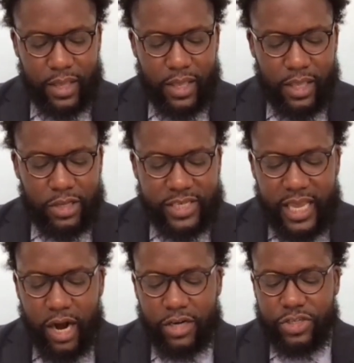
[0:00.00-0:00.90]
You see,
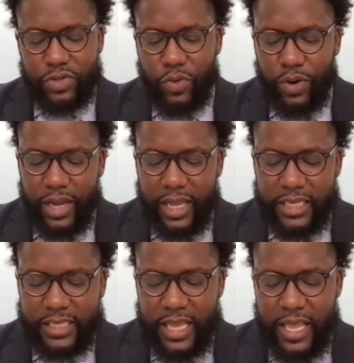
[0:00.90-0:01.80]
our
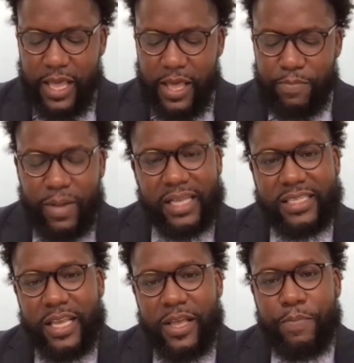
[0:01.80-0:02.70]
stories
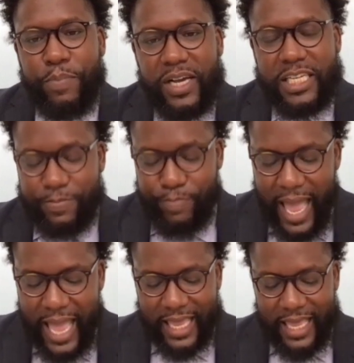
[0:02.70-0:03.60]
must push
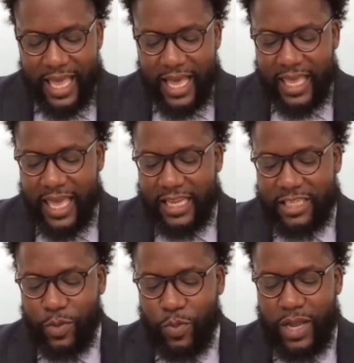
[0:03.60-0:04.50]
back
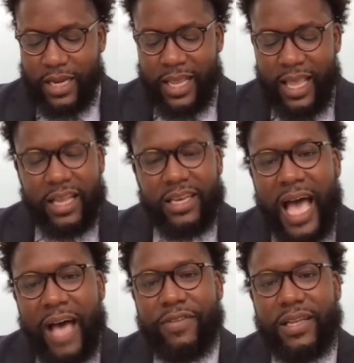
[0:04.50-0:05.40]
against what
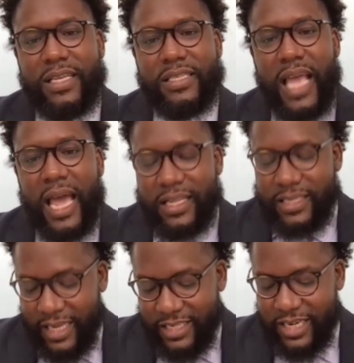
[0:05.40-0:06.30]
novelist
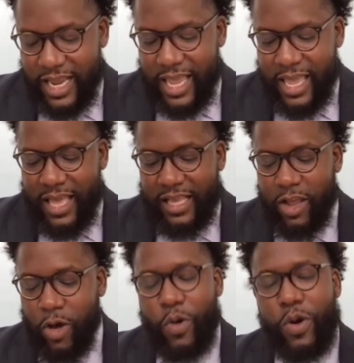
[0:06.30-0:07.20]
Adichie
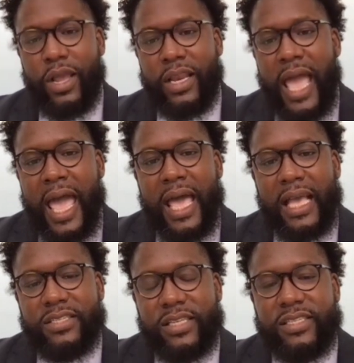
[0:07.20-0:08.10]
coined
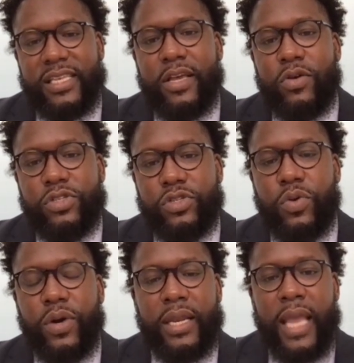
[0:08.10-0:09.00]
as the single
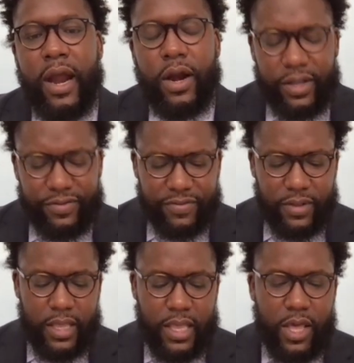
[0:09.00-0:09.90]
story narrative.
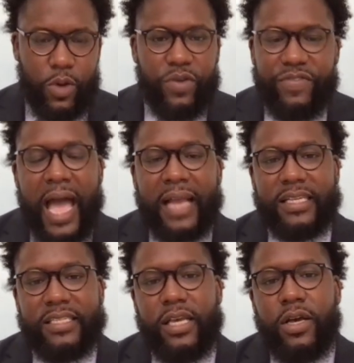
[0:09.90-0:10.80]
We've got to
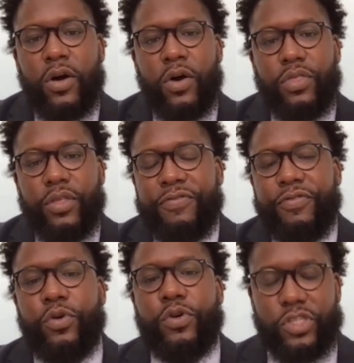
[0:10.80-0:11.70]
tell the
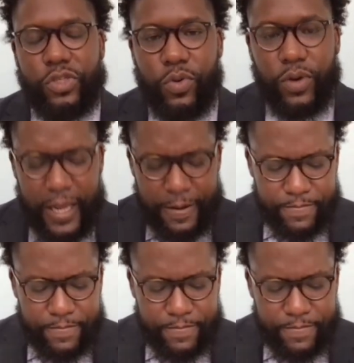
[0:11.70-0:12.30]
full story.